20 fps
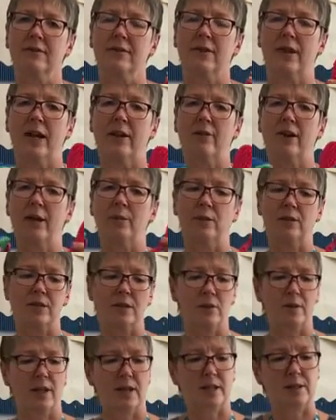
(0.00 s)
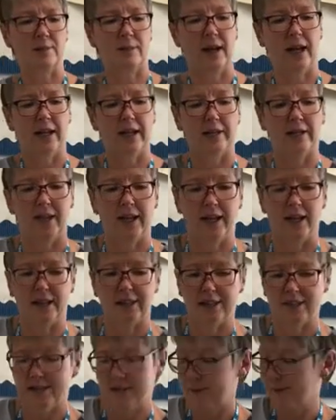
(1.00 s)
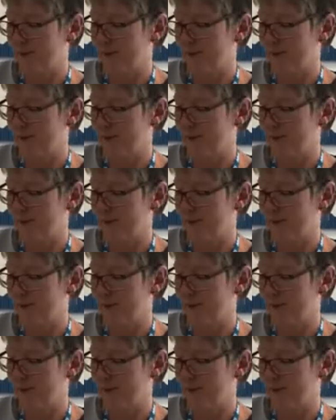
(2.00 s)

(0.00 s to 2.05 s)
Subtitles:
They're able to explain that.